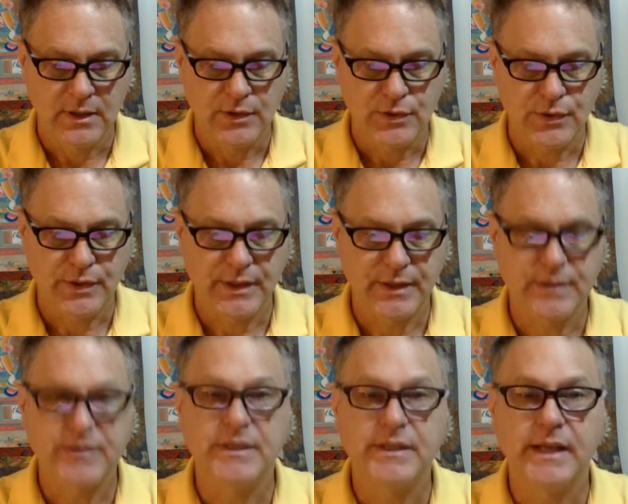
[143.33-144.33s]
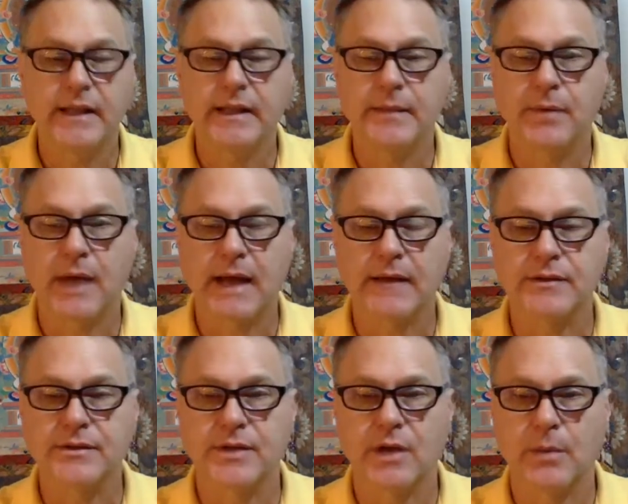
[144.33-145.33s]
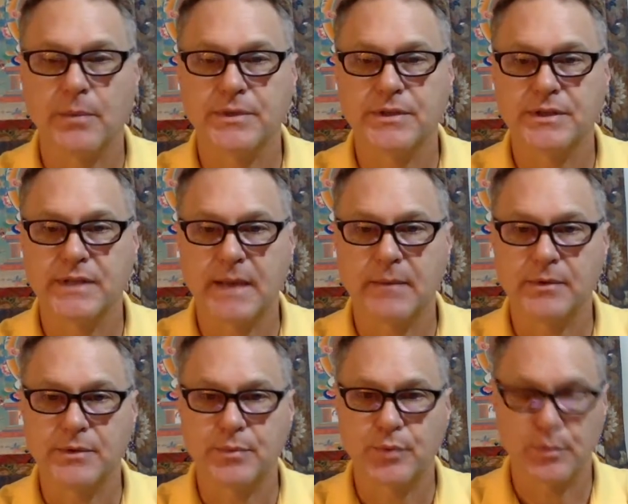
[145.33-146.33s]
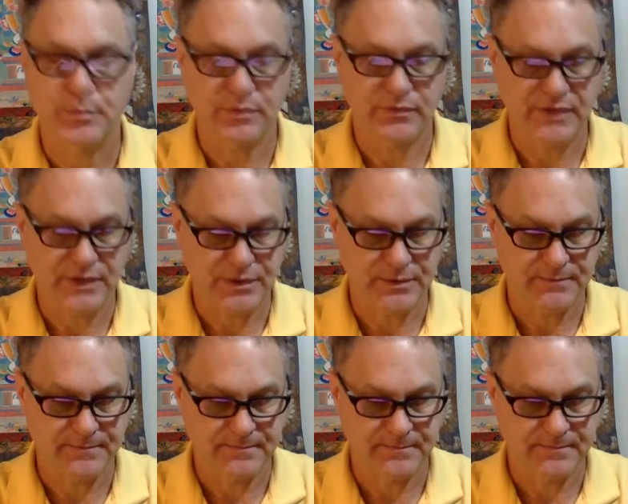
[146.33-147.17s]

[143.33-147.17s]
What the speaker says: So here's a daily practice to help us establish pure motivation.